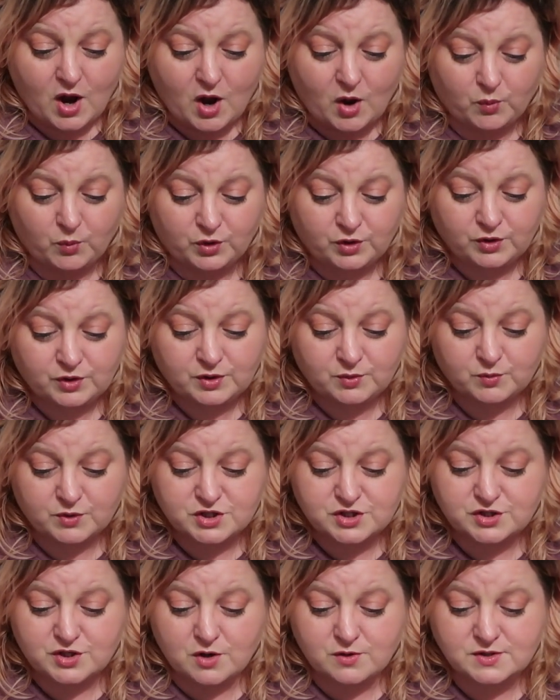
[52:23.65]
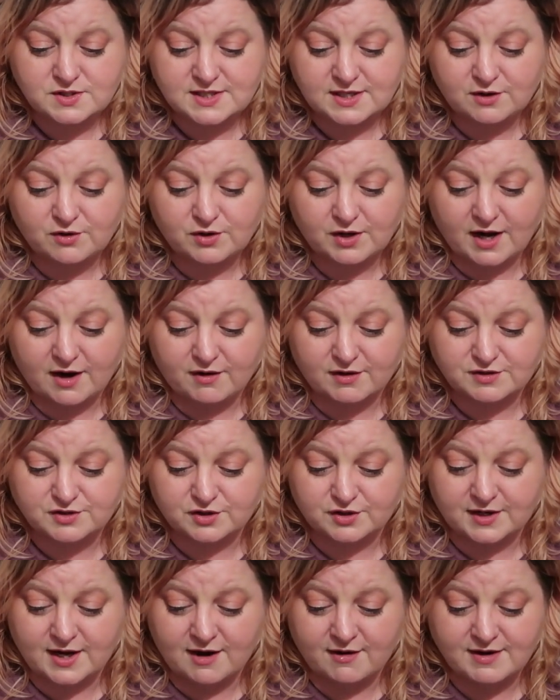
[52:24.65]
a world in which no single
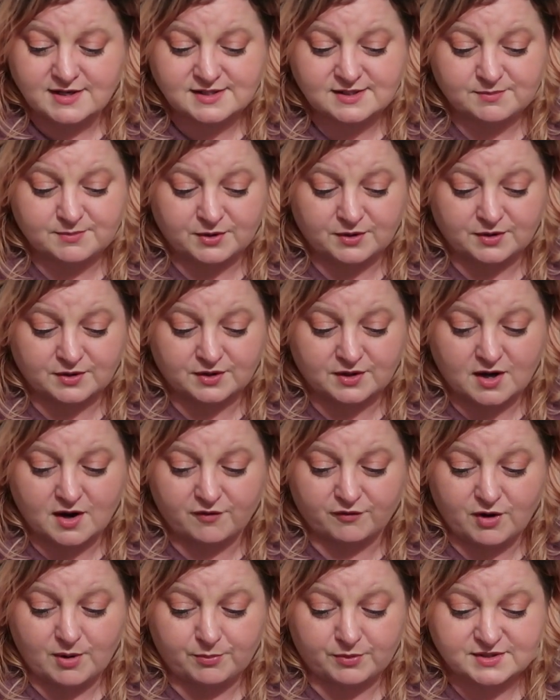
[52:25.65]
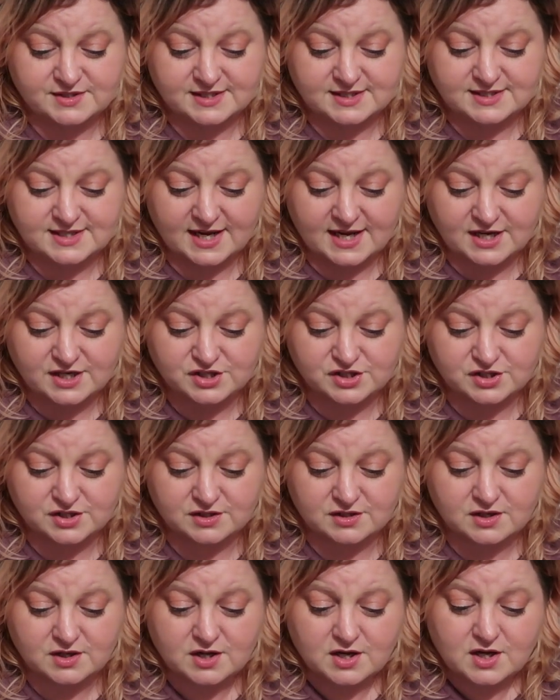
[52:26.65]
character carries the burden of
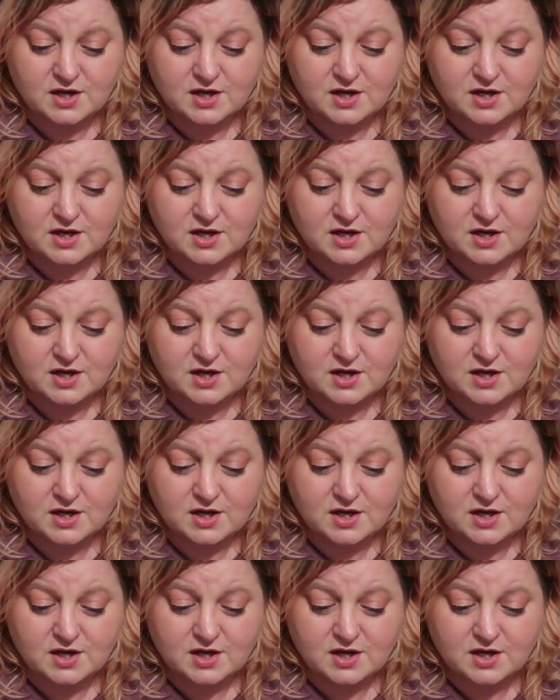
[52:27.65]
representation,